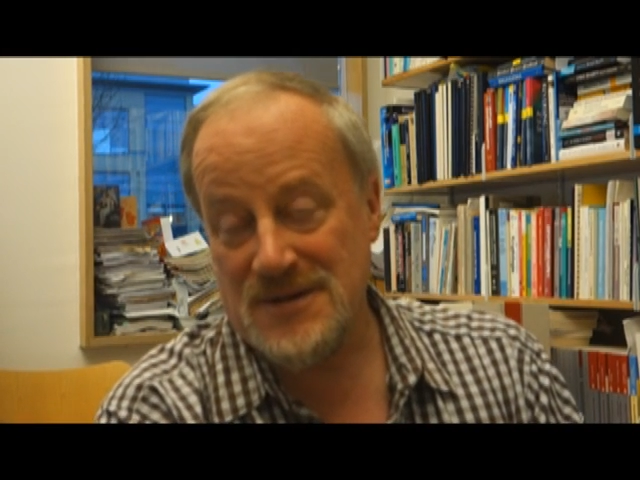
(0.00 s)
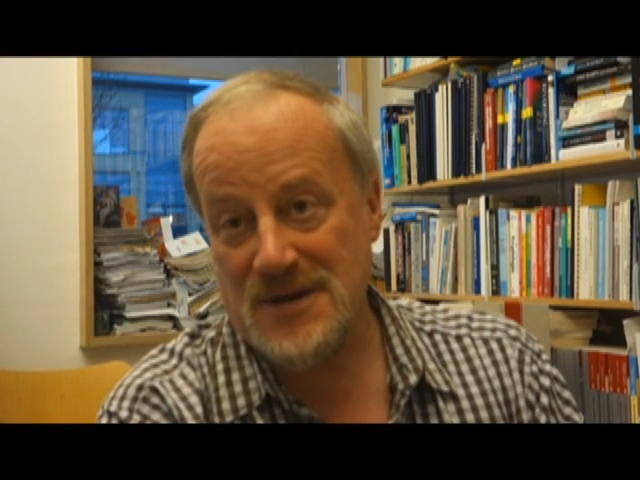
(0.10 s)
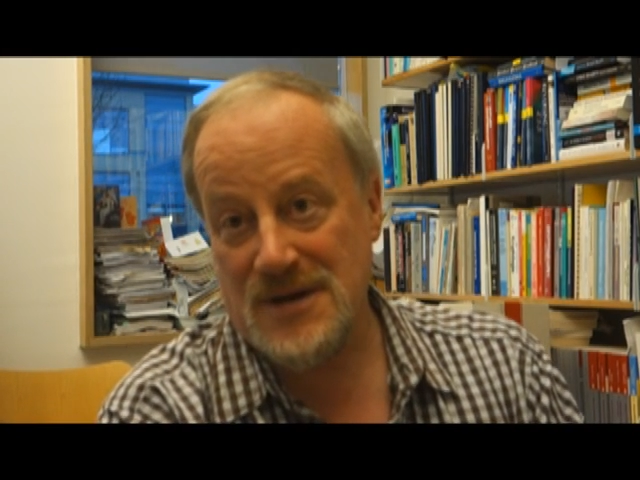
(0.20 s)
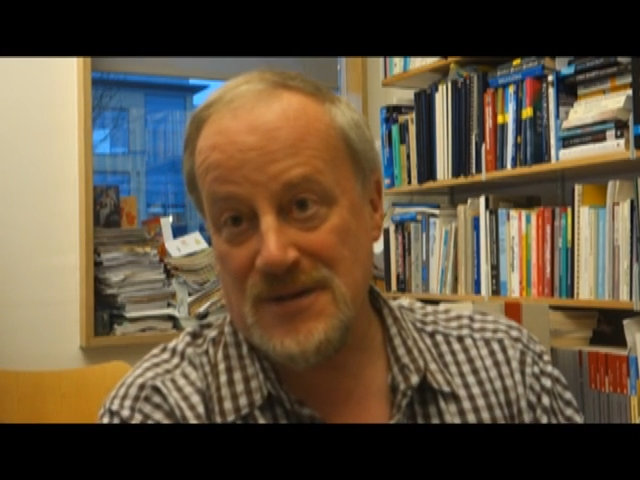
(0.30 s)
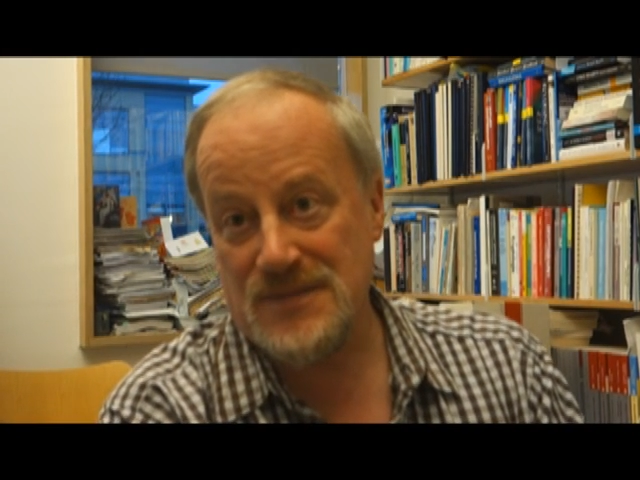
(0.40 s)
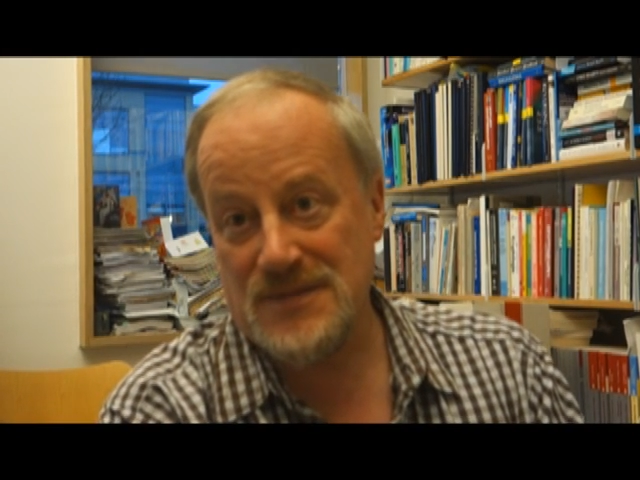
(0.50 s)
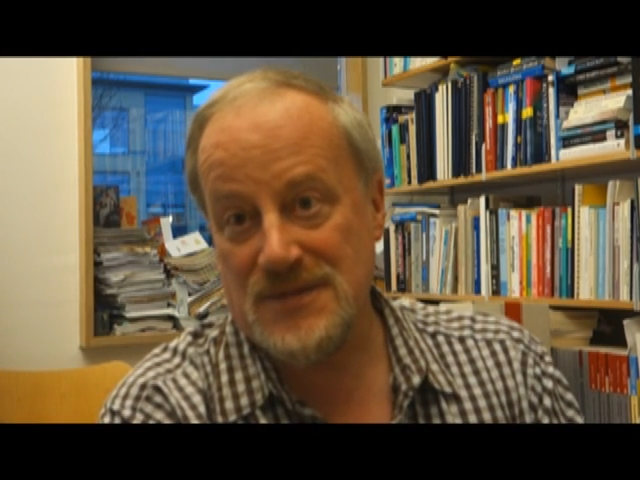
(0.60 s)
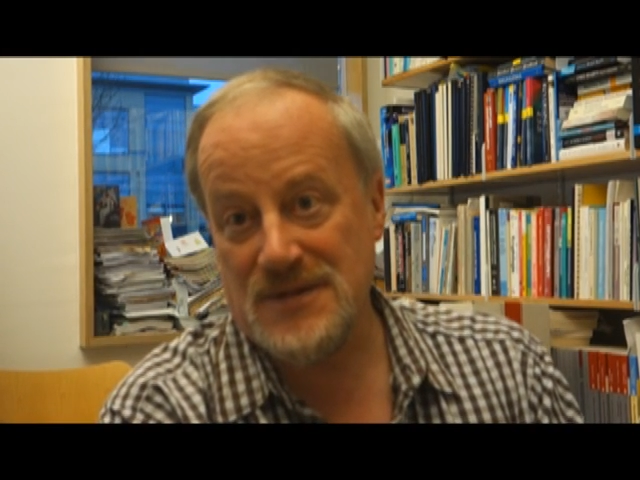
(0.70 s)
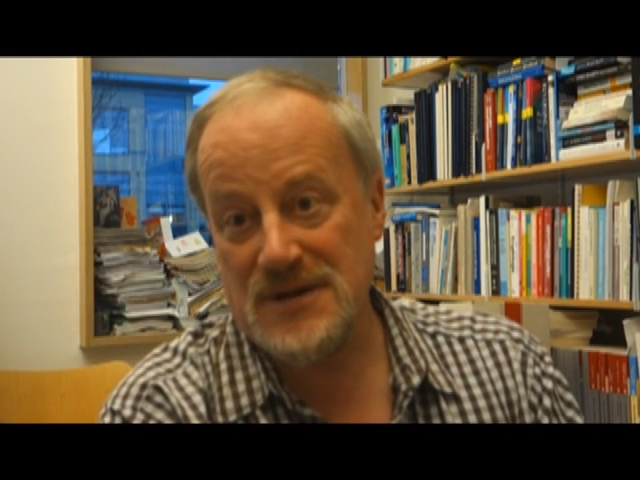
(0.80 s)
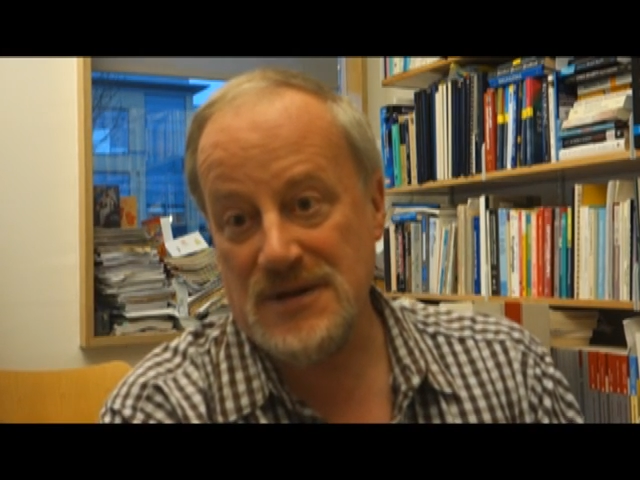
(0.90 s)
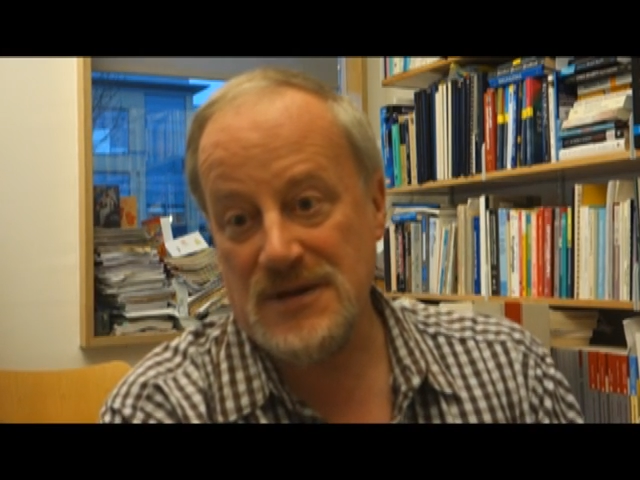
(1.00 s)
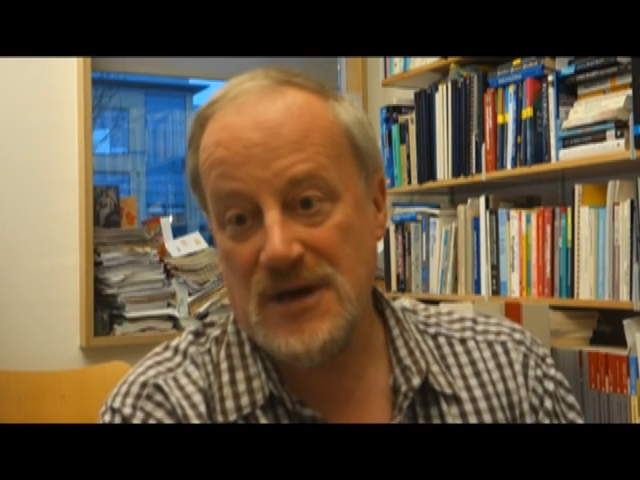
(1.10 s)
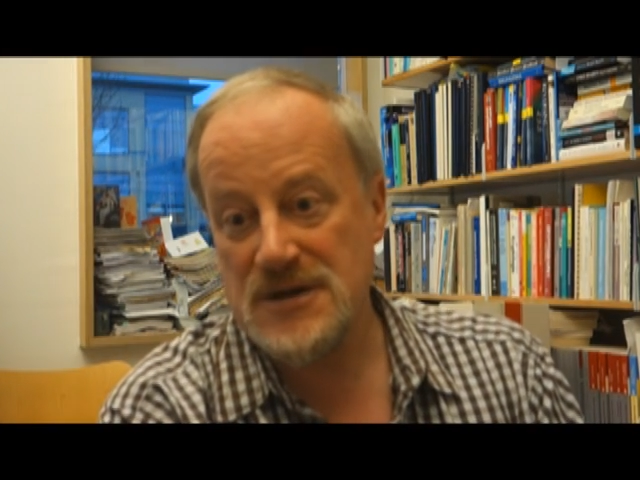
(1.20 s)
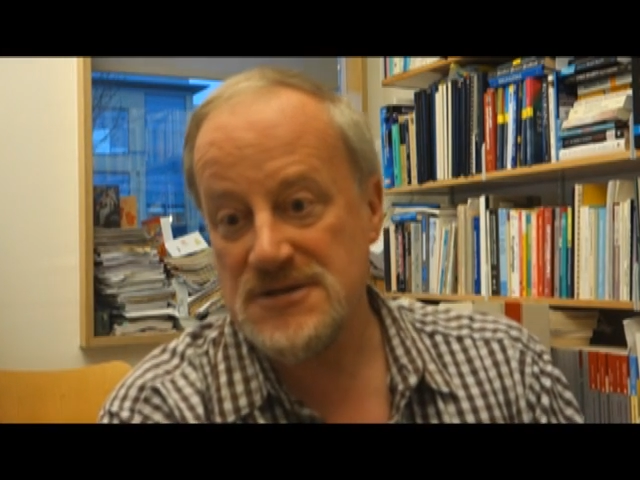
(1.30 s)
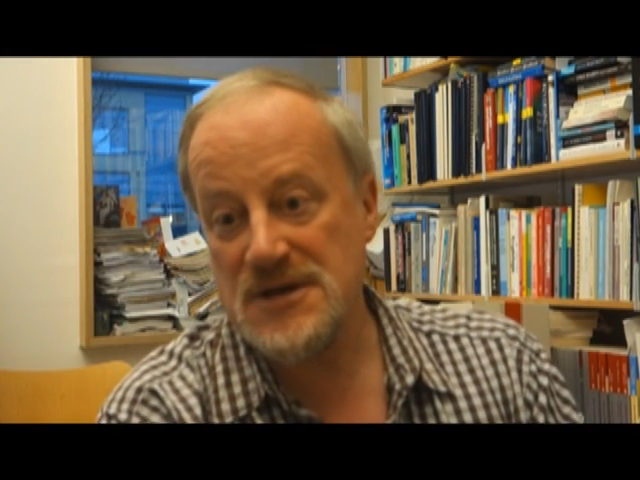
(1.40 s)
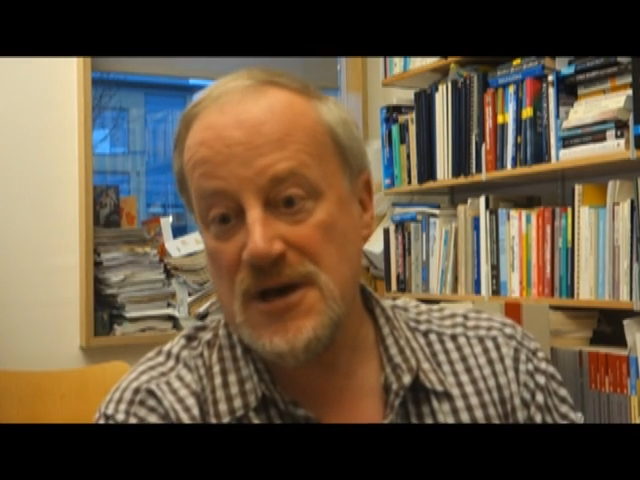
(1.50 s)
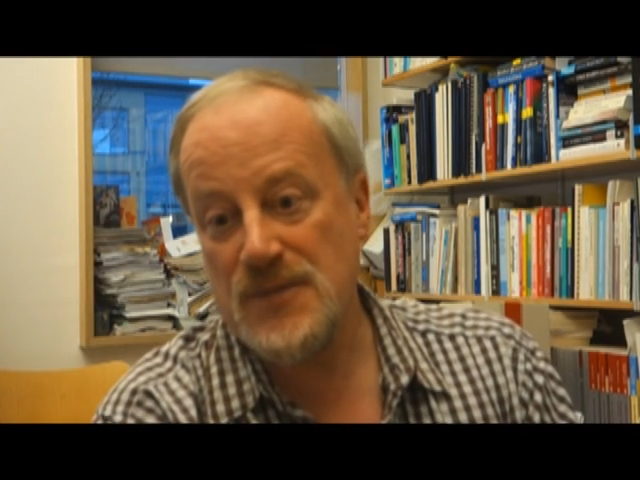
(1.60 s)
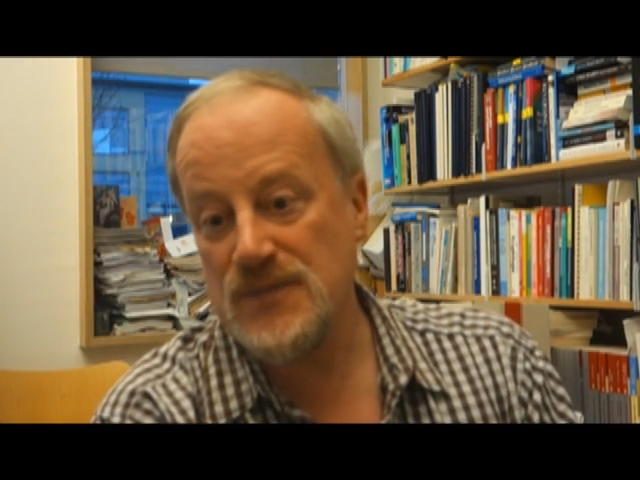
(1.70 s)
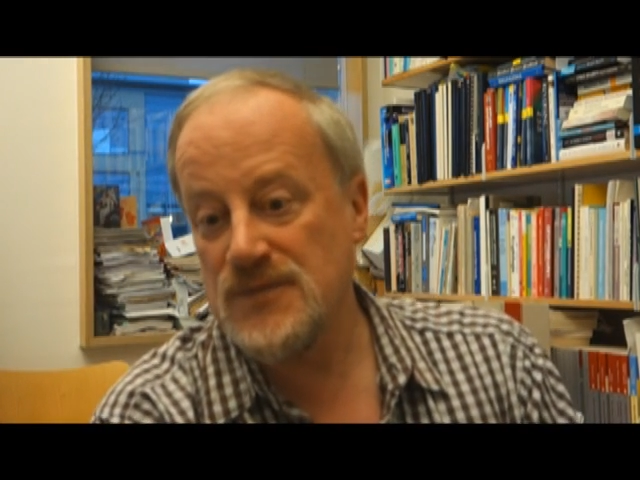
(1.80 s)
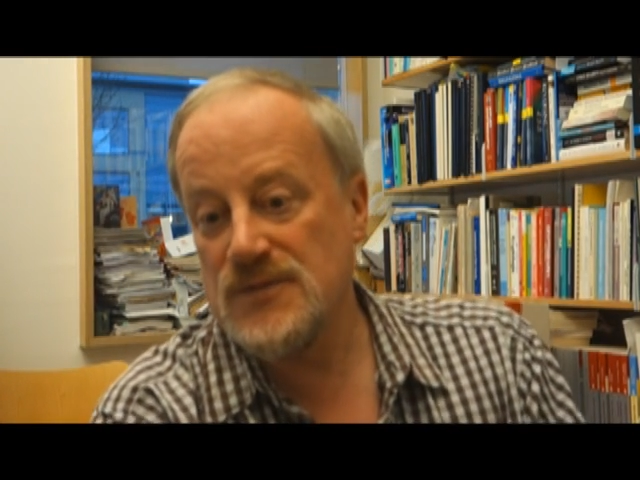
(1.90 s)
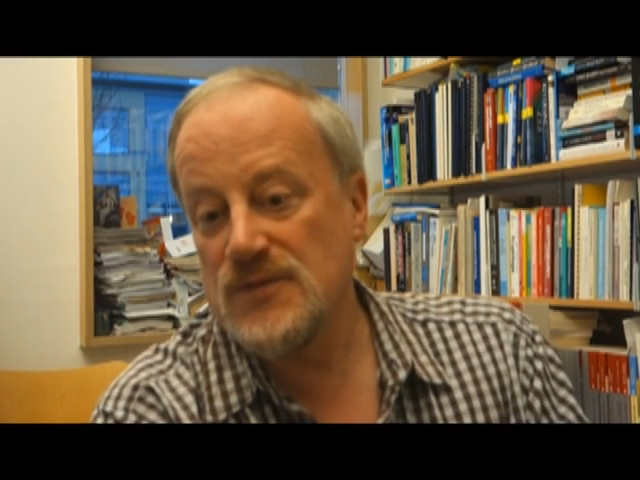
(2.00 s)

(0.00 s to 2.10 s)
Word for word: Um, the ATM